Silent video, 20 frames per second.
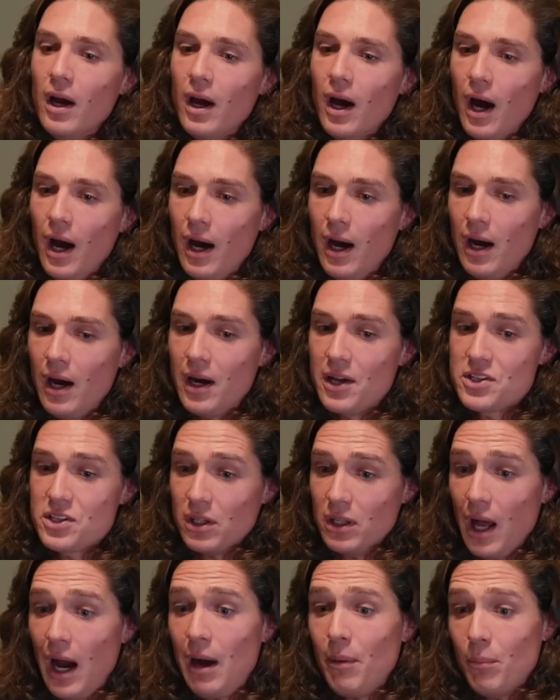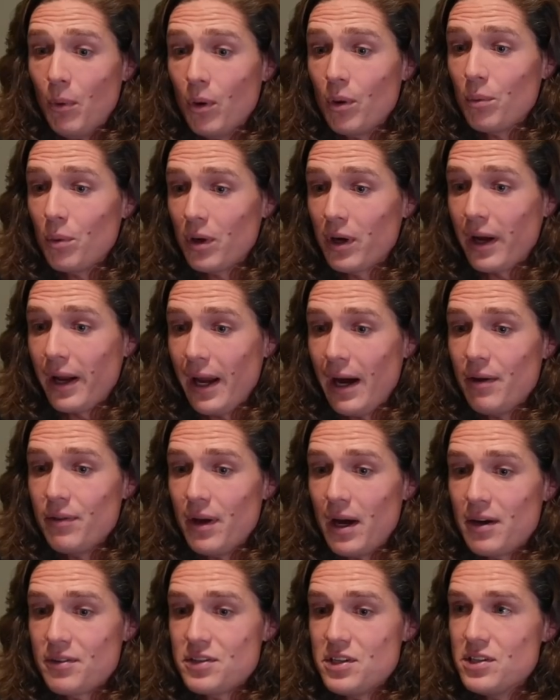Uh, it's a lot more working out in
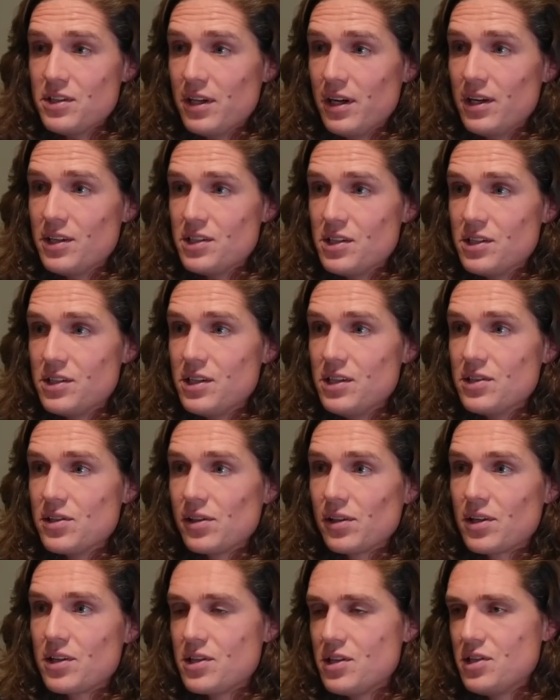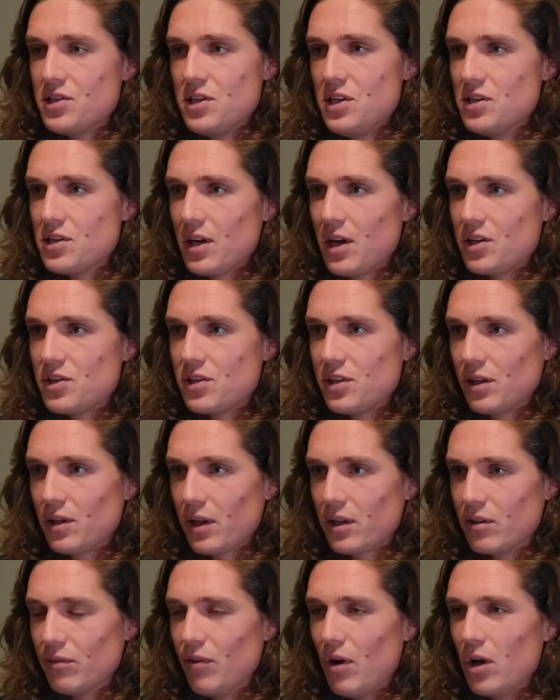the off season than it is in season. Because in season, I just think,
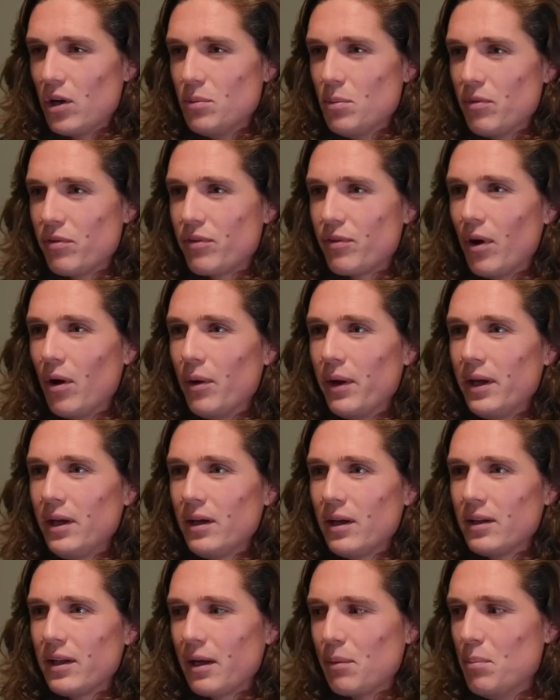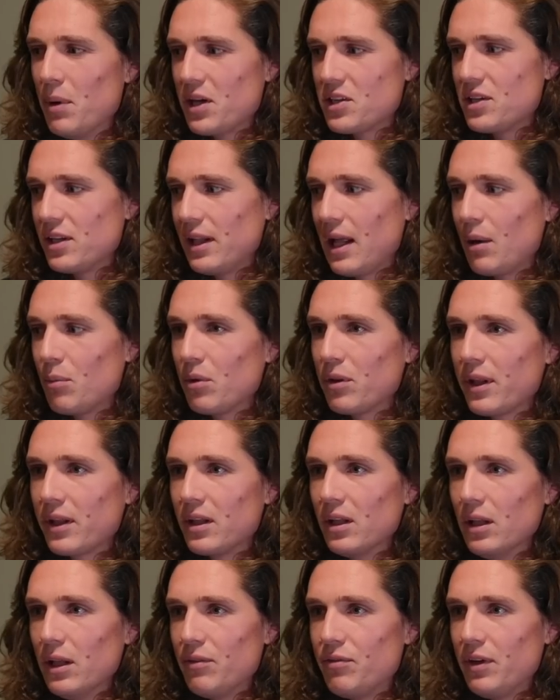like, the volume of throwing and, like, mixing that with,
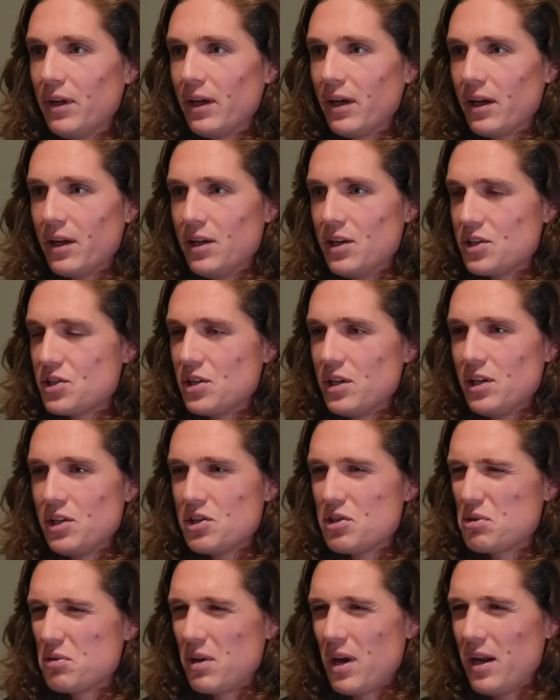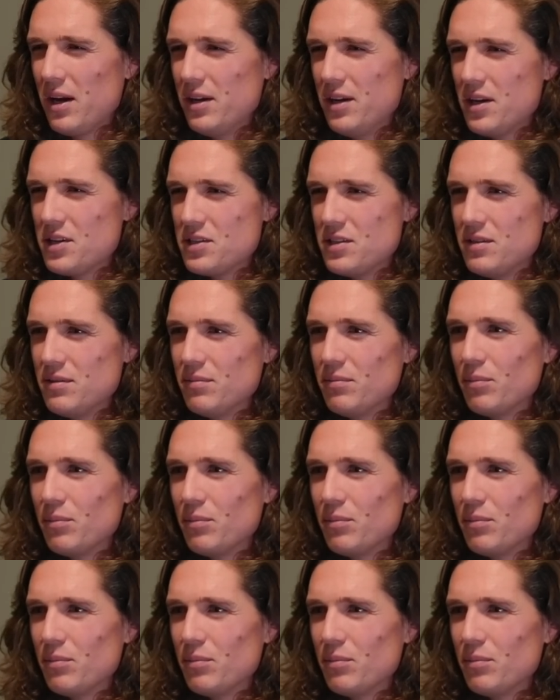like, the lifting and conditioning just kind of doesn't